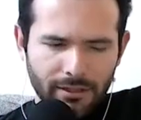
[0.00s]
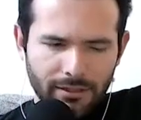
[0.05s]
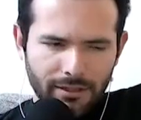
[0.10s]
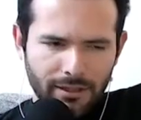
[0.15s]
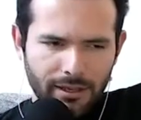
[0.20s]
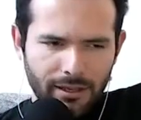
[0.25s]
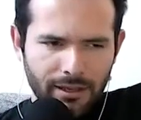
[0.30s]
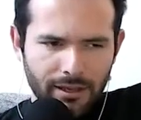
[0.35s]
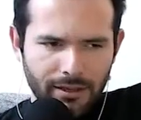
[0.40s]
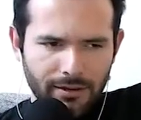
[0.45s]

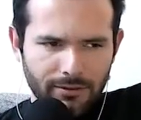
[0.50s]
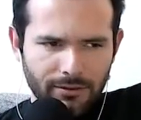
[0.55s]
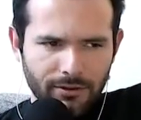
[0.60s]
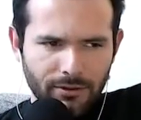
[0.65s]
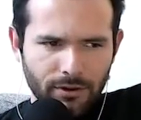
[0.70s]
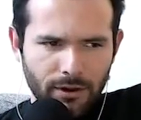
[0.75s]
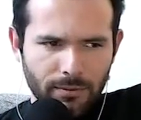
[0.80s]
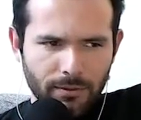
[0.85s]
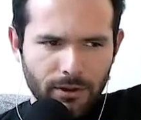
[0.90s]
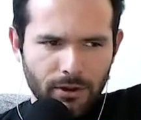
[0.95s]
Yeah, I don't
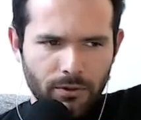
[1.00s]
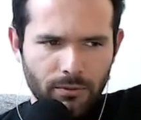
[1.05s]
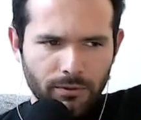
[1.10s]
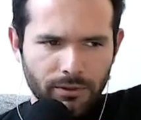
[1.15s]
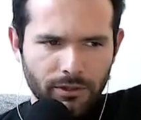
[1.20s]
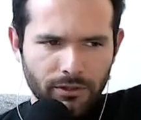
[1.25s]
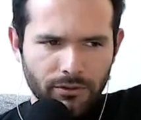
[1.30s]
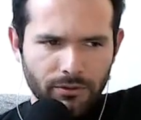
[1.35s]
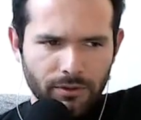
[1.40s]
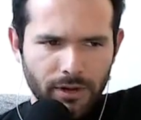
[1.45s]
know where I'm going
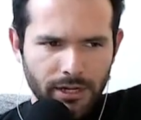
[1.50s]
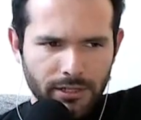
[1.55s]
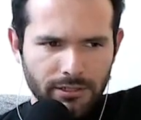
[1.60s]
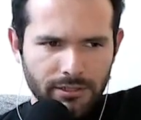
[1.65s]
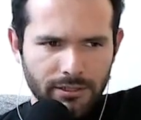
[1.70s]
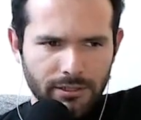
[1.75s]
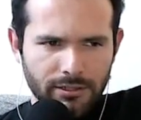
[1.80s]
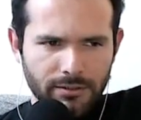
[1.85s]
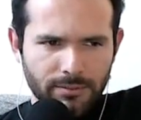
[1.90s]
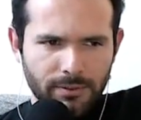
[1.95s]
with the direction
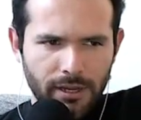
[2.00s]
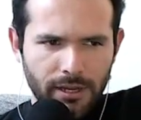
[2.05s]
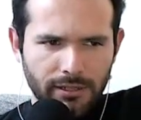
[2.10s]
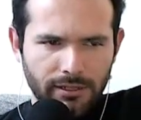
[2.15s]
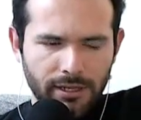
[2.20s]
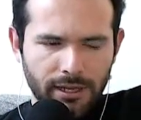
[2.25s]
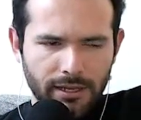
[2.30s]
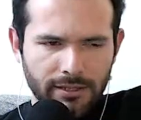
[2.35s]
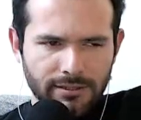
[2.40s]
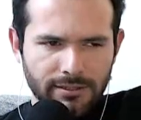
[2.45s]
of this
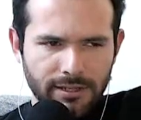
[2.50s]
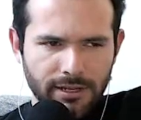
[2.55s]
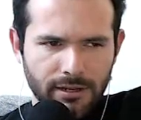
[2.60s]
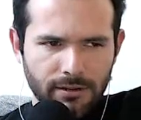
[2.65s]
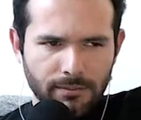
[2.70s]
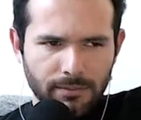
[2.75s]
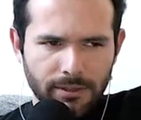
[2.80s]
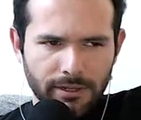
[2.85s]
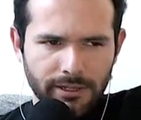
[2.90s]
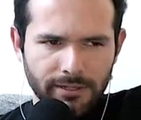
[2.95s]
podcast now,
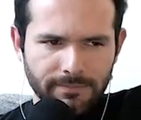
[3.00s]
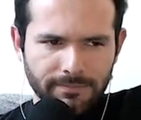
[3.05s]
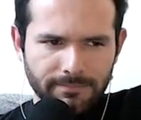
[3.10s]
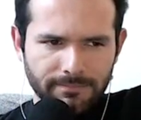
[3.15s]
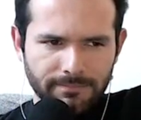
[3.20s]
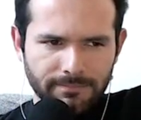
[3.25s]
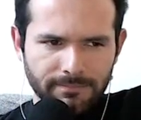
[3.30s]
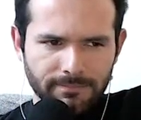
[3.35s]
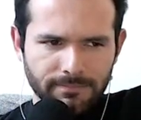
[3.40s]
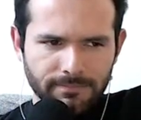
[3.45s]
but
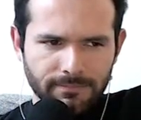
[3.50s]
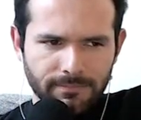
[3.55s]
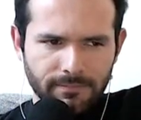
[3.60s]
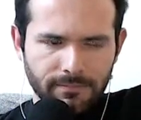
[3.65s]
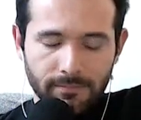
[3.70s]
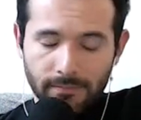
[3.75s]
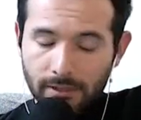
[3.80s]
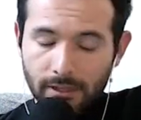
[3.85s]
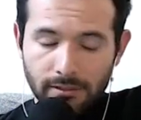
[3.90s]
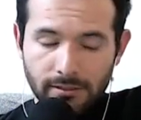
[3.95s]

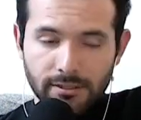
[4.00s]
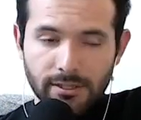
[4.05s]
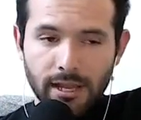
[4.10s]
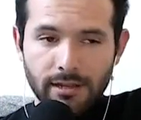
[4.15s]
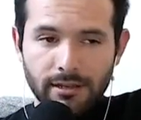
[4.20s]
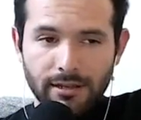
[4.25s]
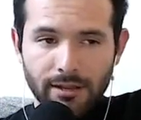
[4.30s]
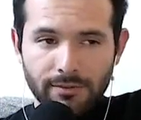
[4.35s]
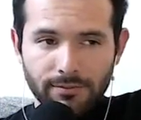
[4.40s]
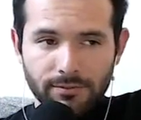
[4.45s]

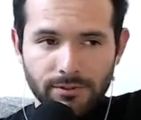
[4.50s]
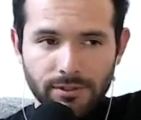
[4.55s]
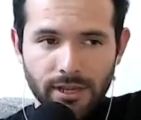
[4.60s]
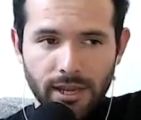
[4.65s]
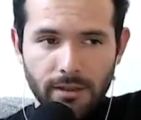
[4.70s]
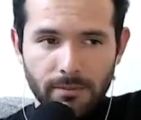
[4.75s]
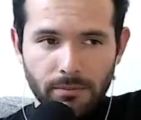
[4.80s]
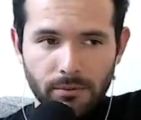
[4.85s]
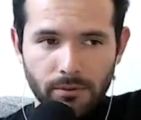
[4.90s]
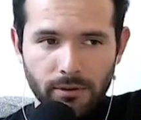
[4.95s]
Sad day for
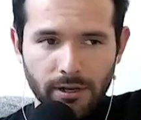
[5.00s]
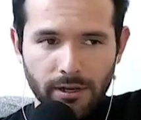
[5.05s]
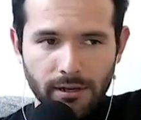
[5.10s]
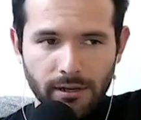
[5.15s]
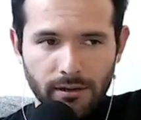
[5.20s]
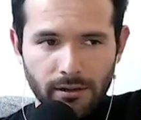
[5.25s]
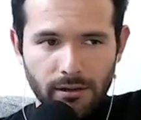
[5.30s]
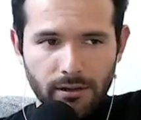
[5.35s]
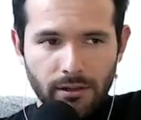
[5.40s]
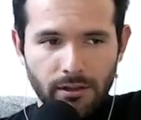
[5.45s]

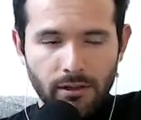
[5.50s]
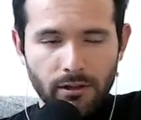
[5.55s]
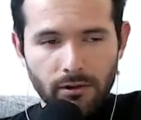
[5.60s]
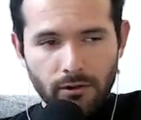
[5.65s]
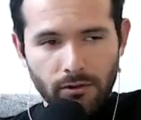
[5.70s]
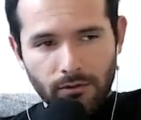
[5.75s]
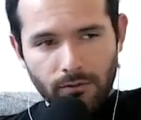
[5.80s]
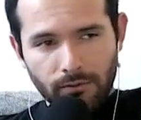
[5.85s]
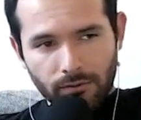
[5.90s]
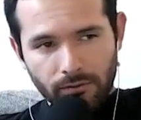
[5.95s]
skateboarding.
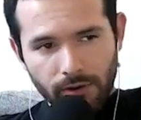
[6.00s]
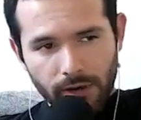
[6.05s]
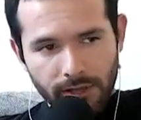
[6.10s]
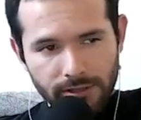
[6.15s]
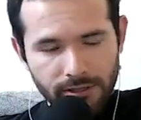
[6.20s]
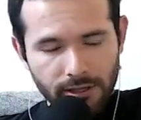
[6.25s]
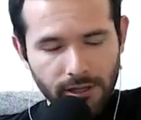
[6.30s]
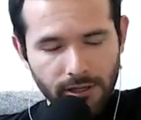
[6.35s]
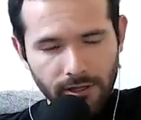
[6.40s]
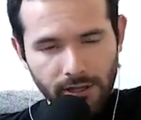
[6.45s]
As
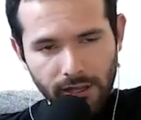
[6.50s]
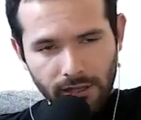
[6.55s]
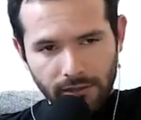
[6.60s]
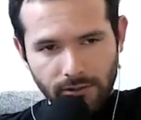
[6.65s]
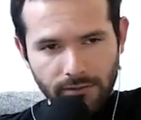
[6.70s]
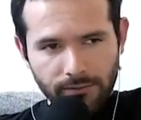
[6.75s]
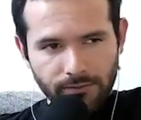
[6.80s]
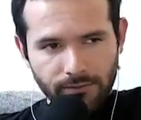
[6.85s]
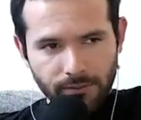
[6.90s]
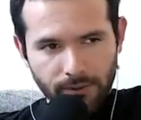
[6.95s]
a
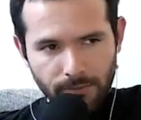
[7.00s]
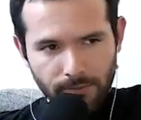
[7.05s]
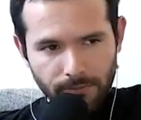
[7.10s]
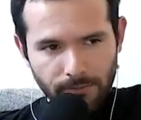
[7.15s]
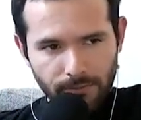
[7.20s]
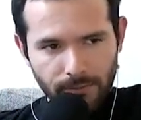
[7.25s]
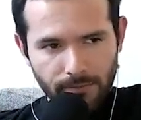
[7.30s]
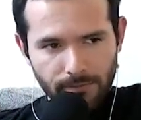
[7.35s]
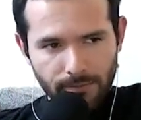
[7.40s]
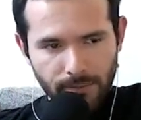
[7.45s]
collective from
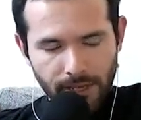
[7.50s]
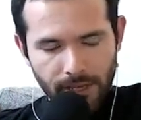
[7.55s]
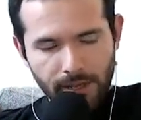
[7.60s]
me,